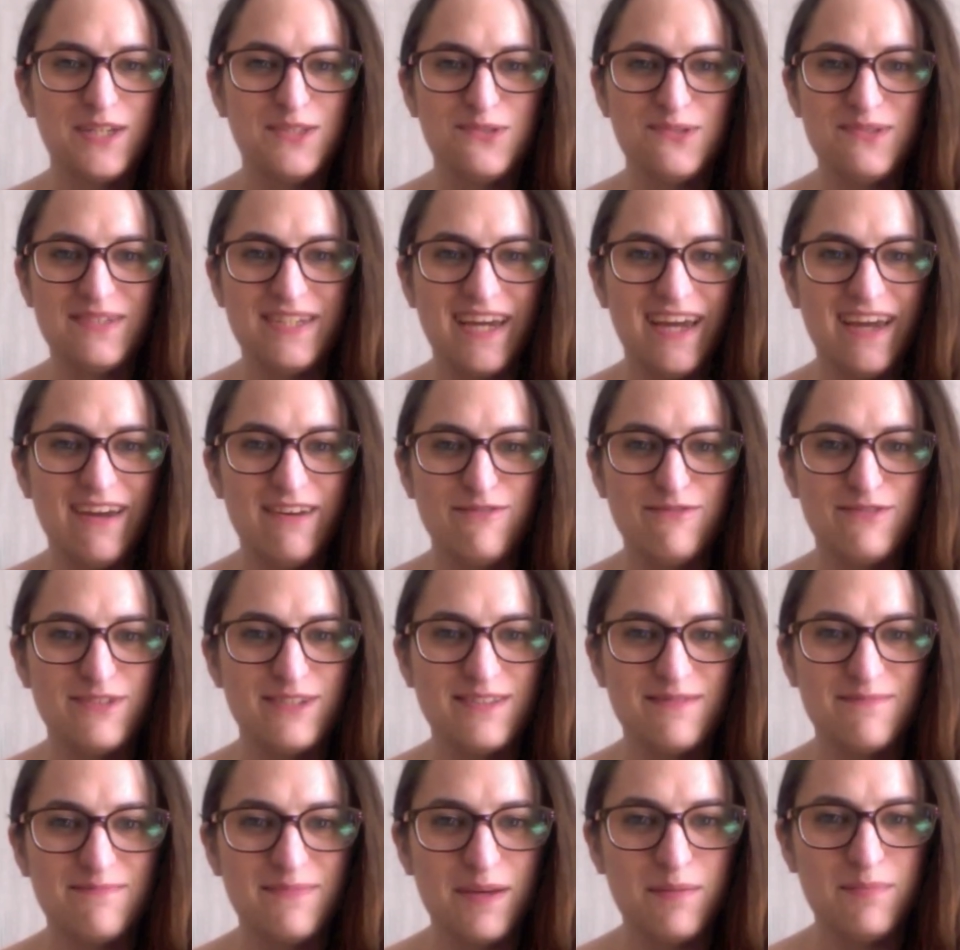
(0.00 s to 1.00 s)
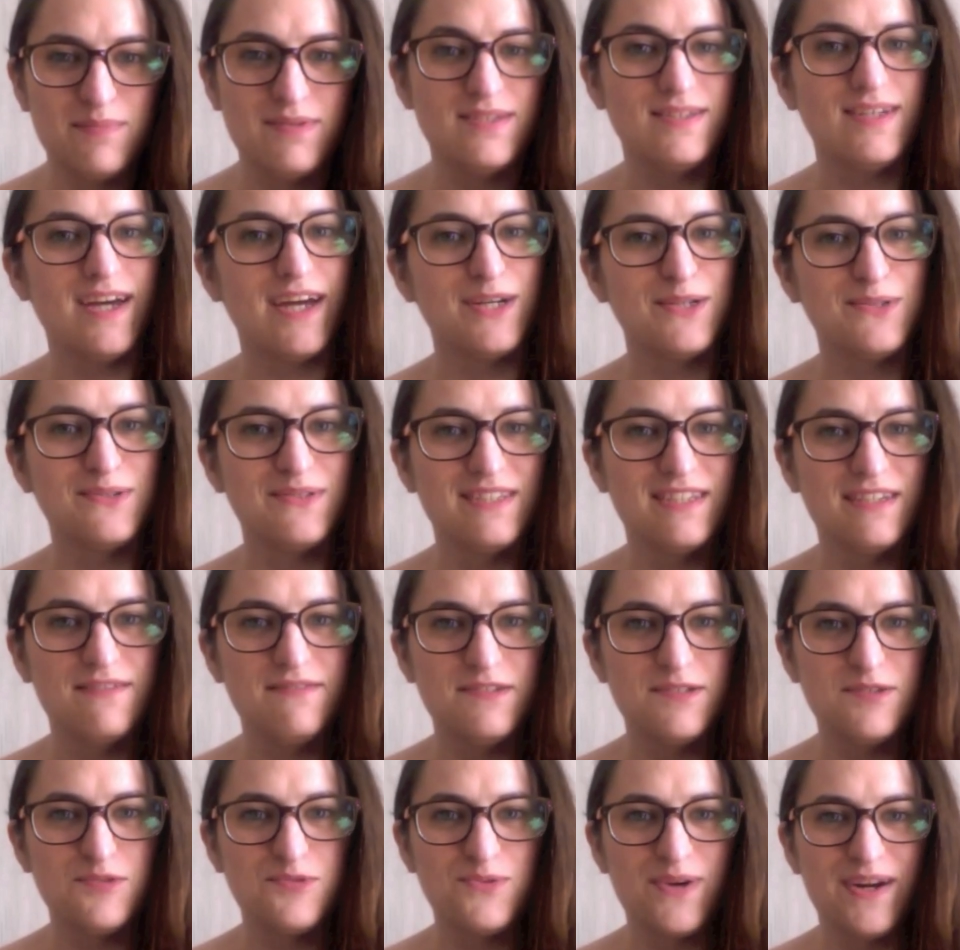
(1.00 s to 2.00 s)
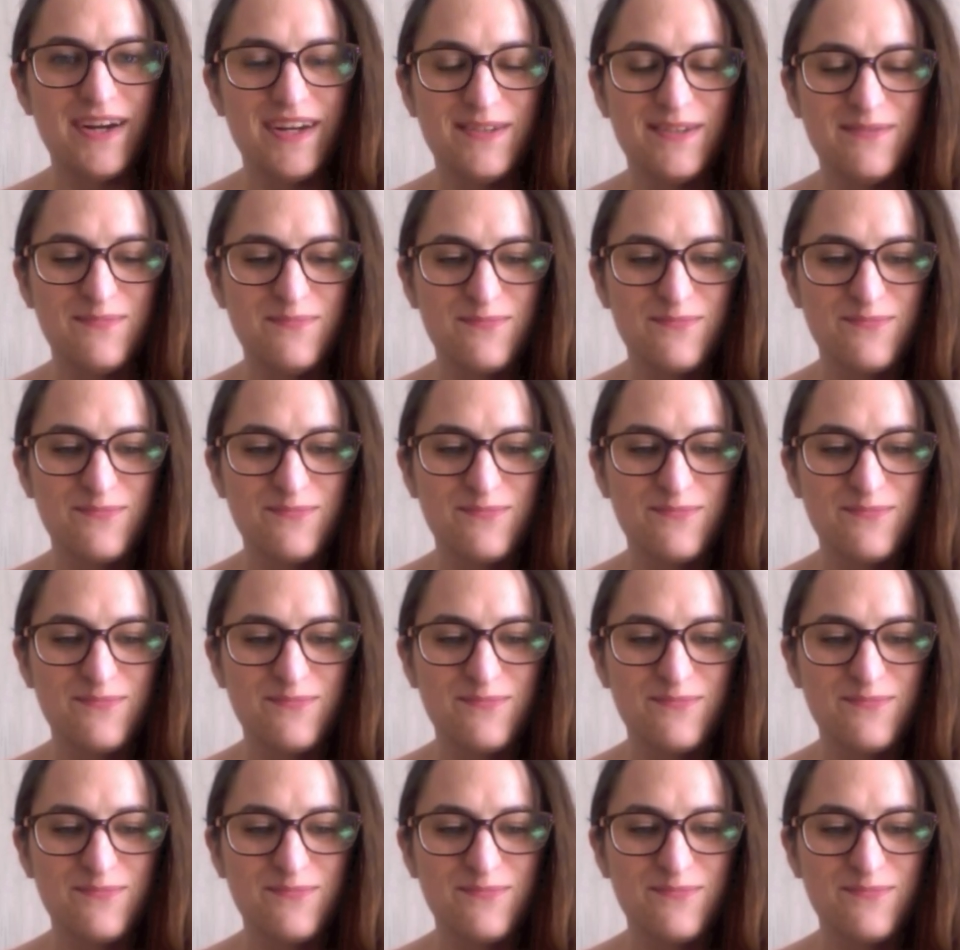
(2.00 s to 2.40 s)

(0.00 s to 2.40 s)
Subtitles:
today I thought maybe I could give it a try.